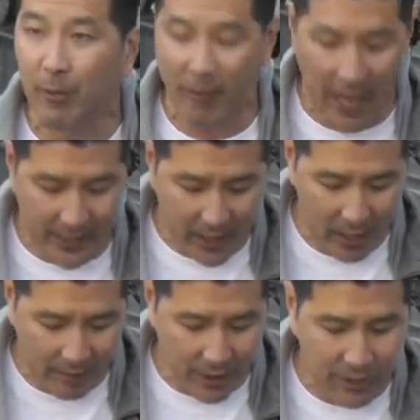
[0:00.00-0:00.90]
provide
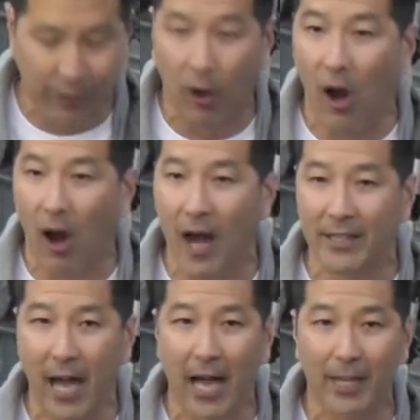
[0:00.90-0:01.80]
coverage for our
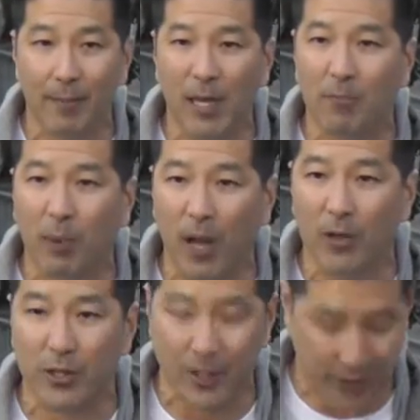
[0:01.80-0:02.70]
undocumented
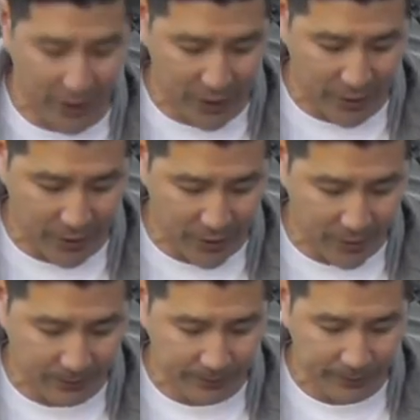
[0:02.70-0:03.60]
brothers and sisters.